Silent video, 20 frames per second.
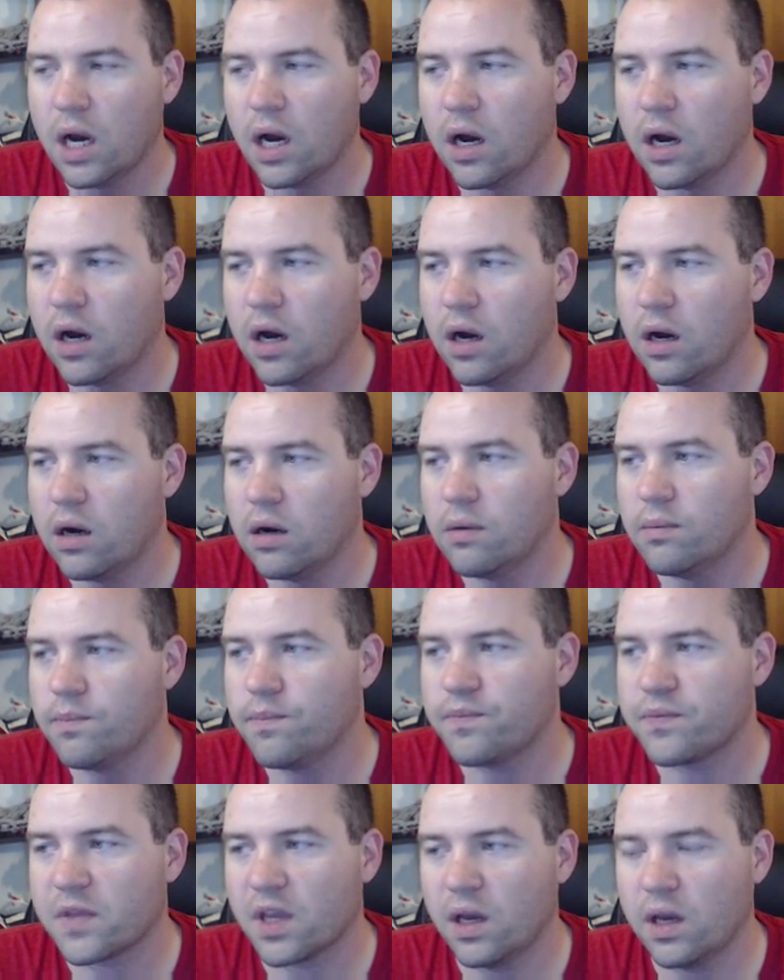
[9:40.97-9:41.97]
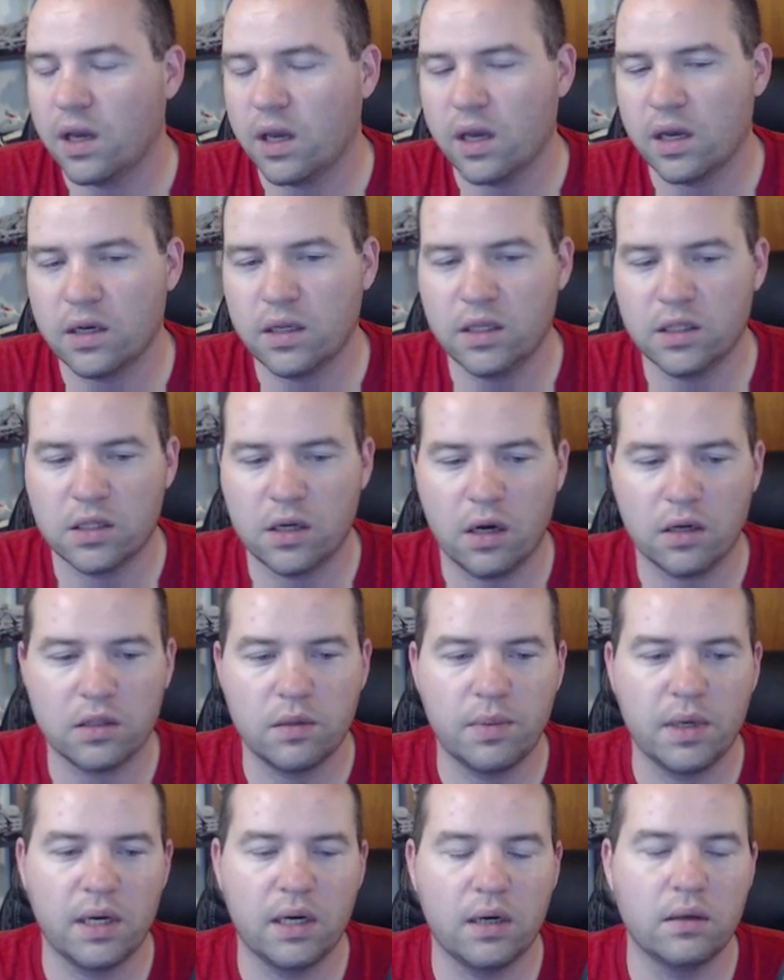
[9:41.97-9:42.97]
And he talked
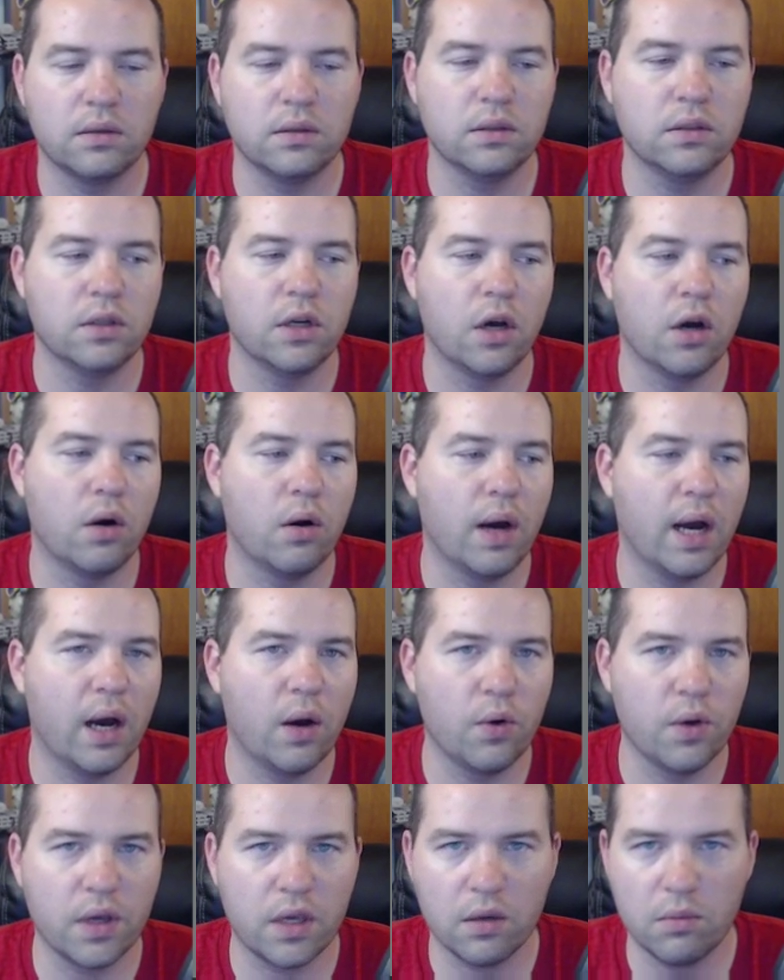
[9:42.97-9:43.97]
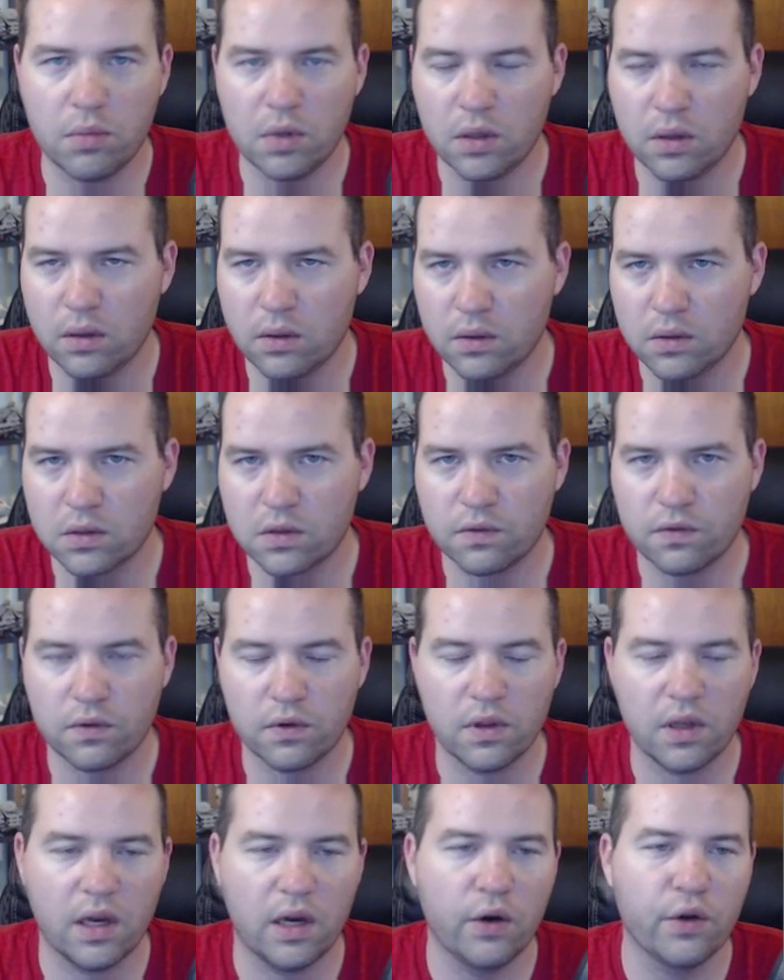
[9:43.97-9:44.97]
about, you know, how it can be used
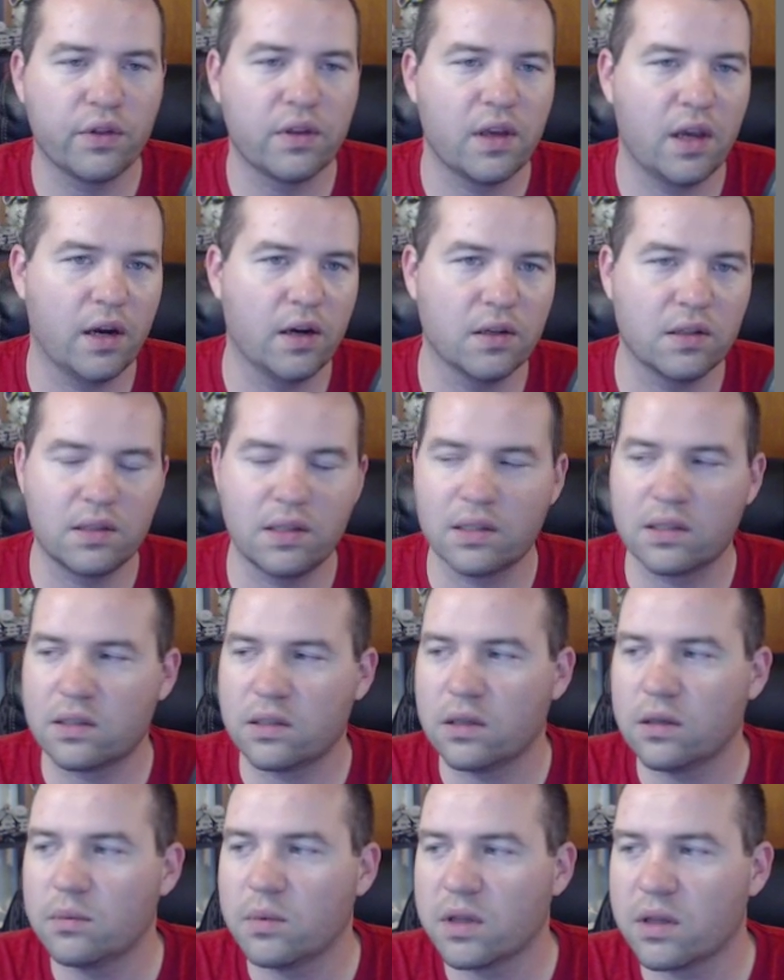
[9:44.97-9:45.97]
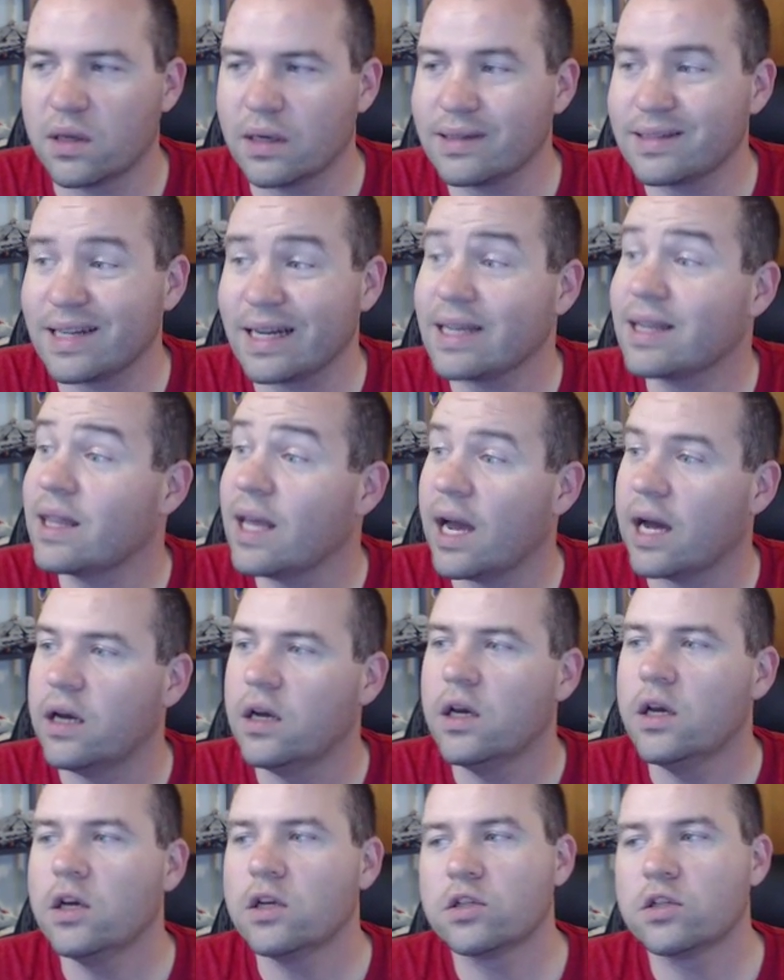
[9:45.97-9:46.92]
for the healthcare system and things like that.